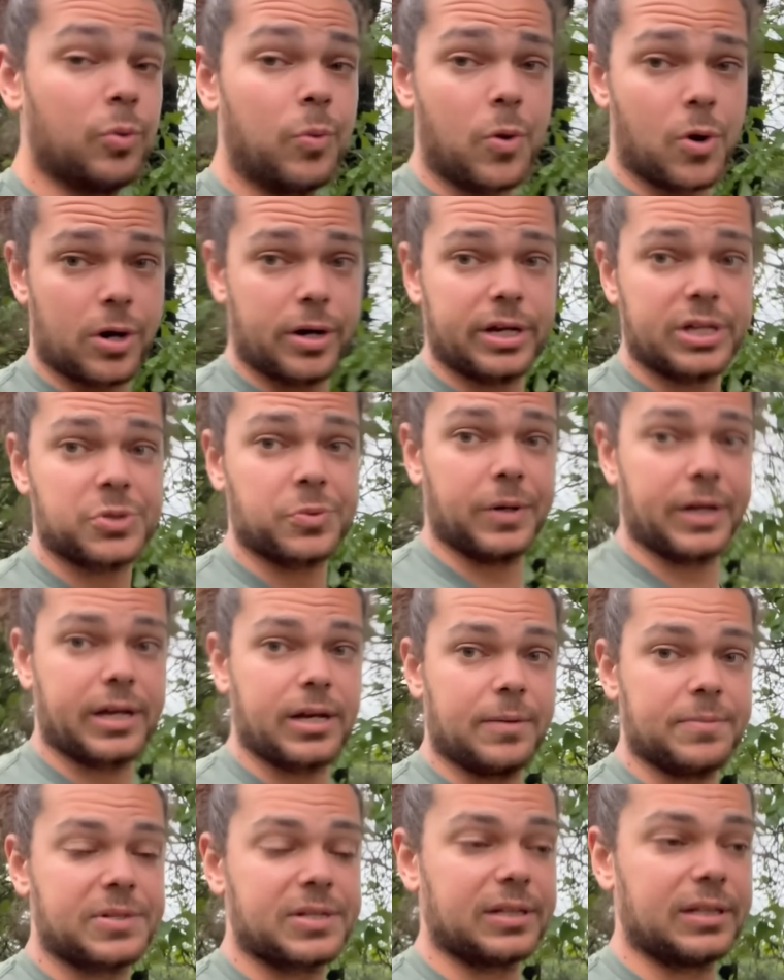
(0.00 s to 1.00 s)
warnings when it
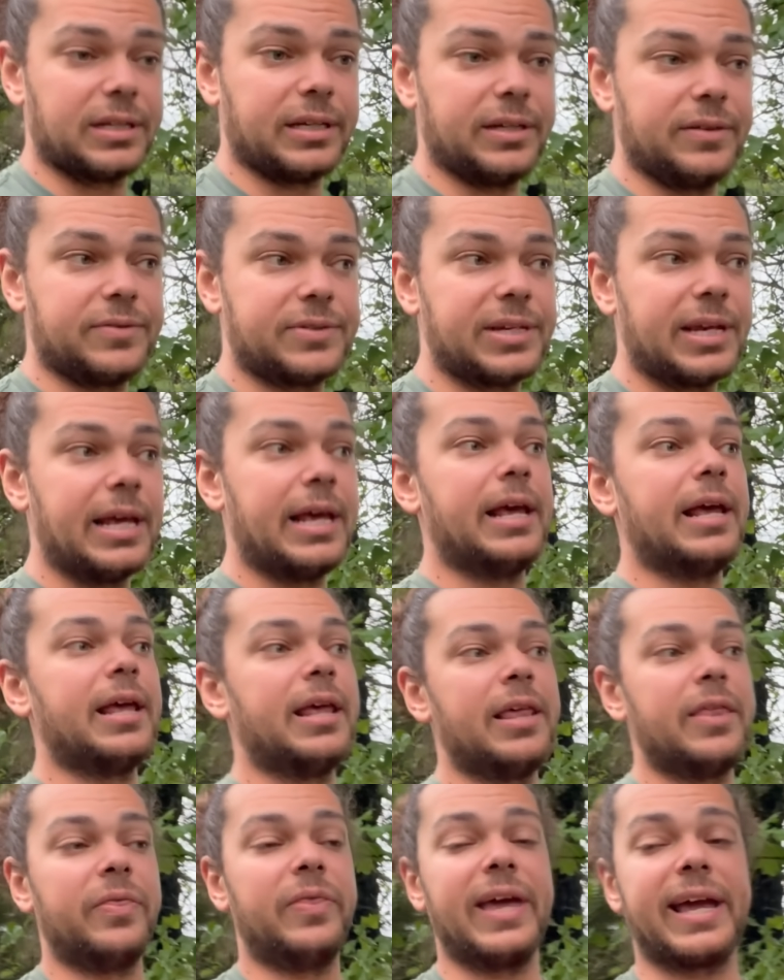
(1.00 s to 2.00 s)
comes to leaves.
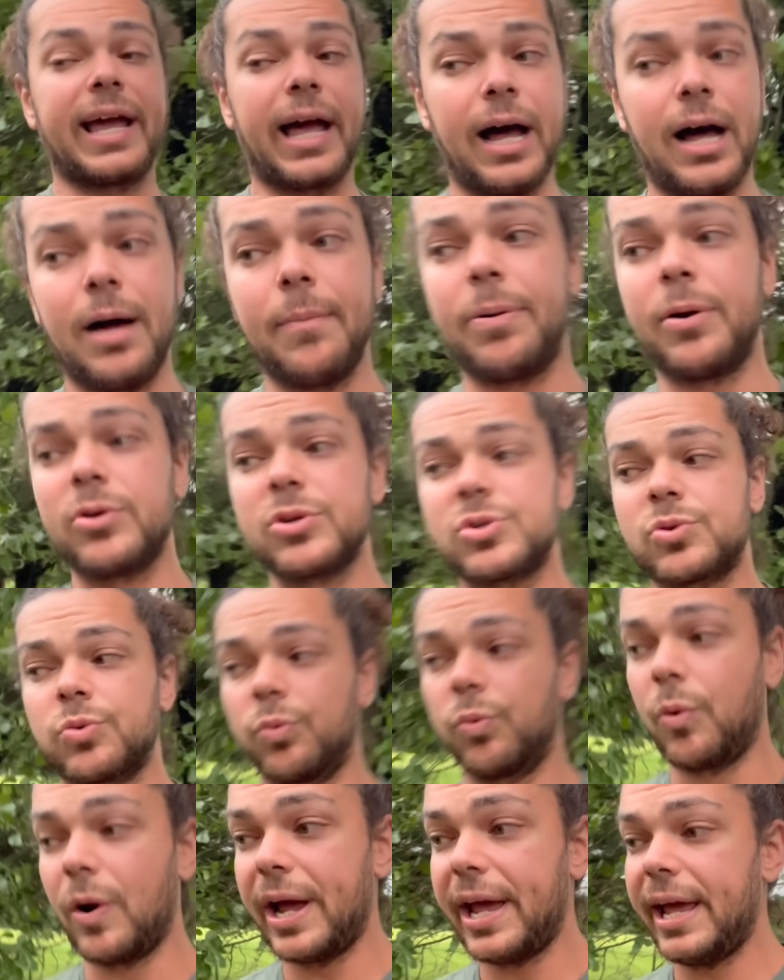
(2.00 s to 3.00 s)
They compost
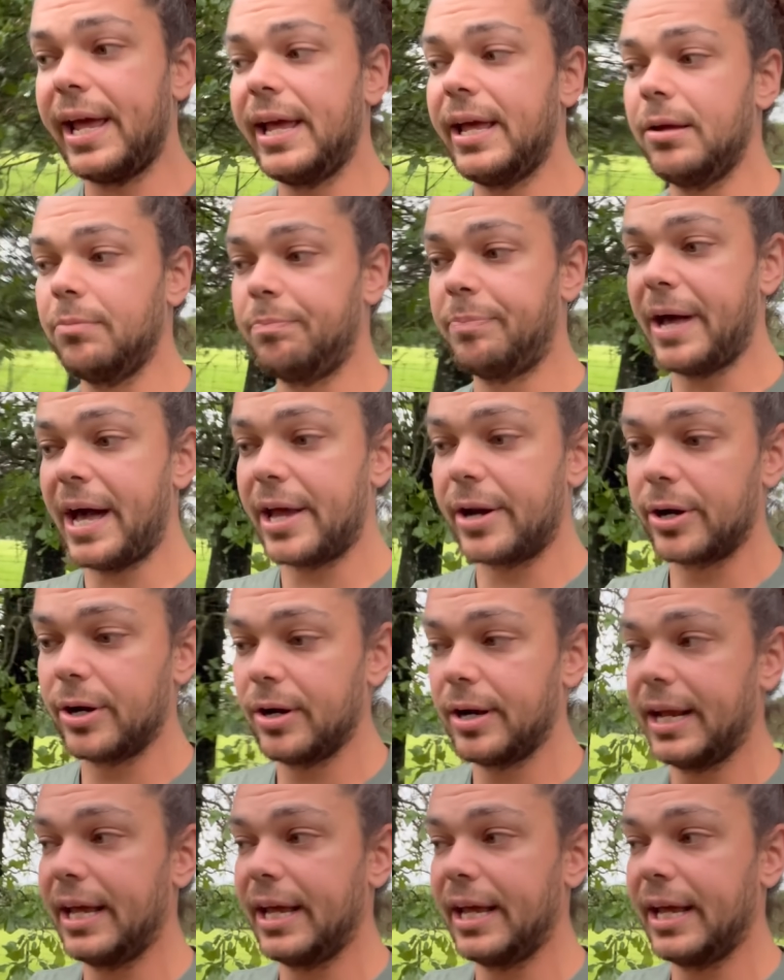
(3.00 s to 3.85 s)
way better